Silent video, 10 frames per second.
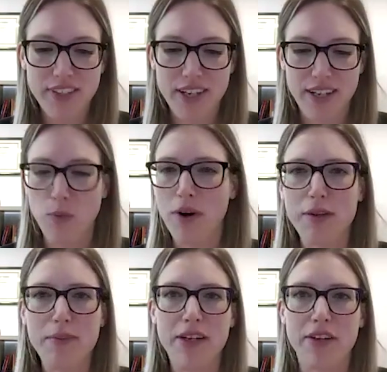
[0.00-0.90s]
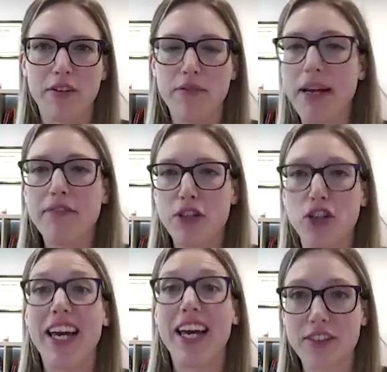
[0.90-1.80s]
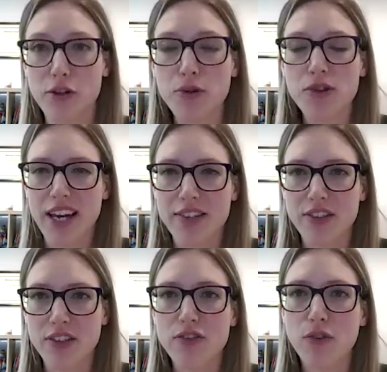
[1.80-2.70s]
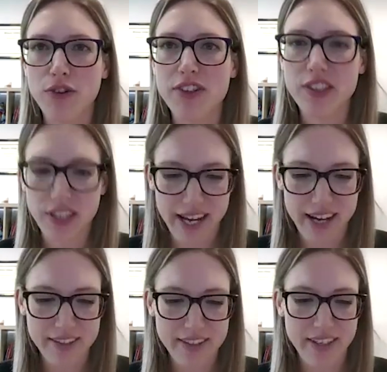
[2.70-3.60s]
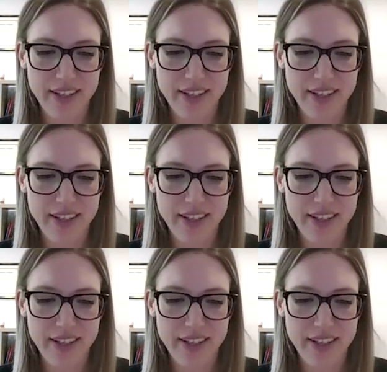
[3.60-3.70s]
What are the beneficial end use cases for this land?